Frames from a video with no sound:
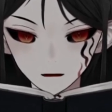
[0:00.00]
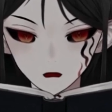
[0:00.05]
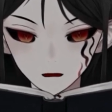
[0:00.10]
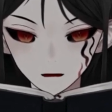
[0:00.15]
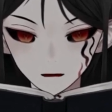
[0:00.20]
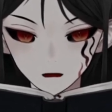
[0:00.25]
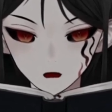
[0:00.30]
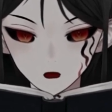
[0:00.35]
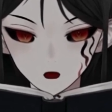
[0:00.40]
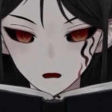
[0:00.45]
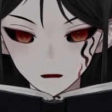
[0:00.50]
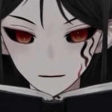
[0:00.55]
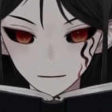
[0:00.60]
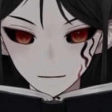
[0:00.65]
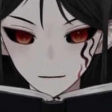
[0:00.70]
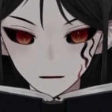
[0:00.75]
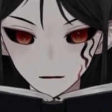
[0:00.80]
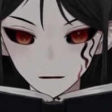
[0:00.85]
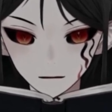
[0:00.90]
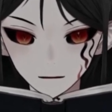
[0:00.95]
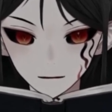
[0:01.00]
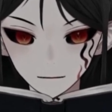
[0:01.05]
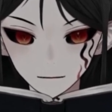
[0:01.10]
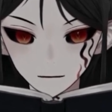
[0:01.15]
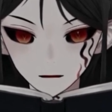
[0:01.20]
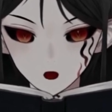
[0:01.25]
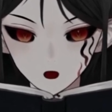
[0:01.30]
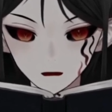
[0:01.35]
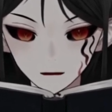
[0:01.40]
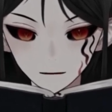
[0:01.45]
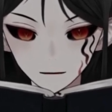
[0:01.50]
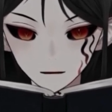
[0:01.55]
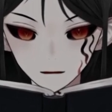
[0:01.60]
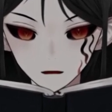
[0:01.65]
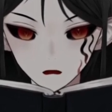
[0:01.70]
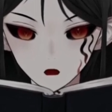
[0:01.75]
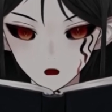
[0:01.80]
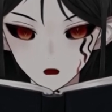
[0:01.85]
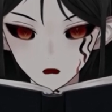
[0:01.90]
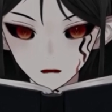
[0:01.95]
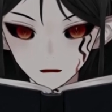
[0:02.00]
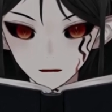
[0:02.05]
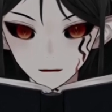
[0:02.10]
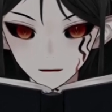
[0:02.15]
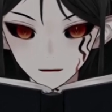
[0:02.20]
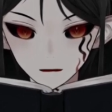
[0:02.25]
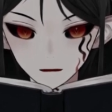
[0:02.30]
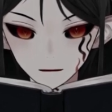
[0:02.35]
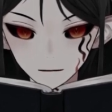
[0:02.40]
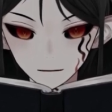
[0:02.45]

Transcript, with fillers: and came into his backyard.